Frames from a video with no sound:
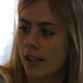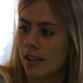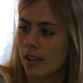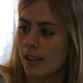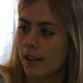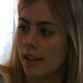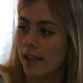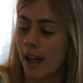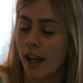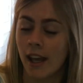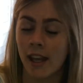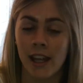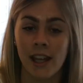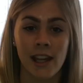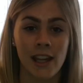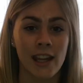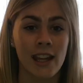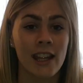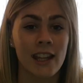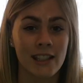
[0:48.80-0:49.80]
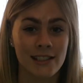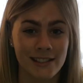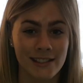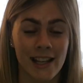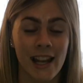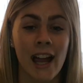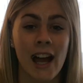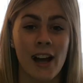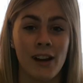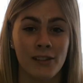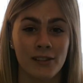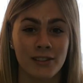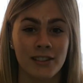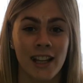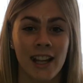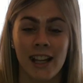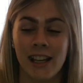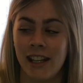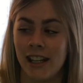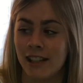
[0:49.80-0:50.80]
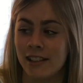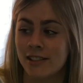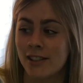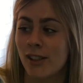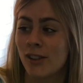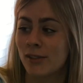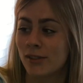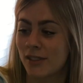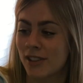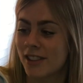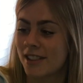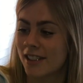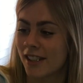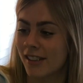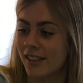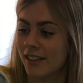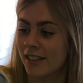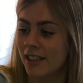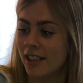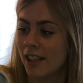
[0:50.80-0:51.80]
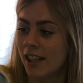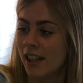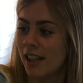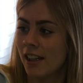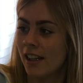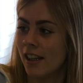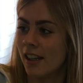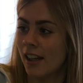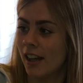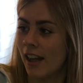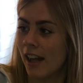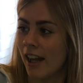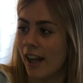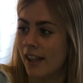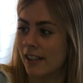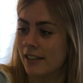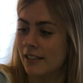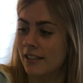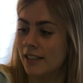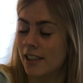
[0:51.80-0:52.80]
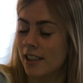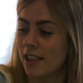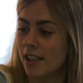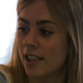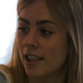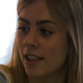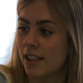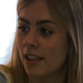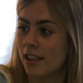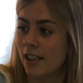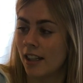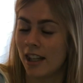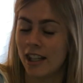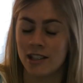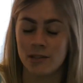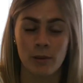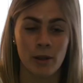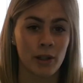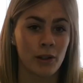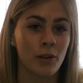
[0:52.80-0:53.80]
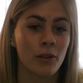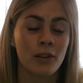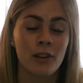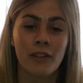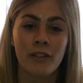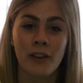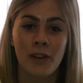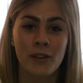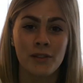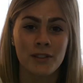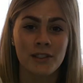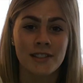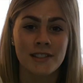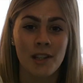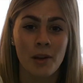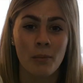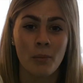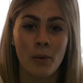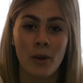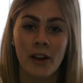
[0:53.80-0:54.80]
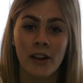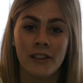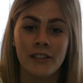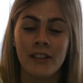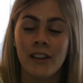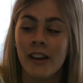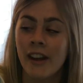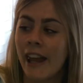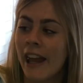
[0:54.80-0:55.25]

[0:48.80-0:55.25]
Yeah, it is loud and it is constant, and it's when you're on the phone to someone,